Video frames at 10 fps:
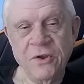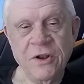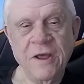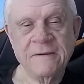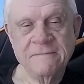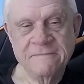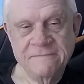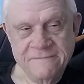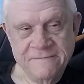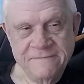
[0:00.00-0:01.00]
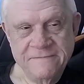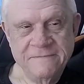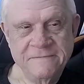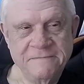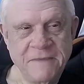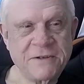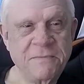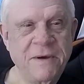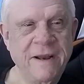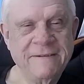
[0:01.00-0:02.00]
good luck. Make
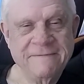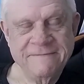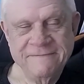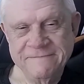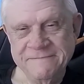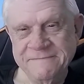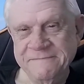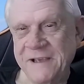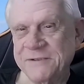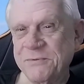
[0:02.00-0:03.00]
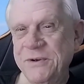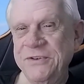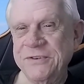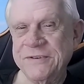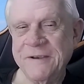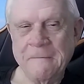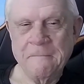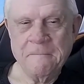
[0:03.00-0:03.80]
some money. Best wishes.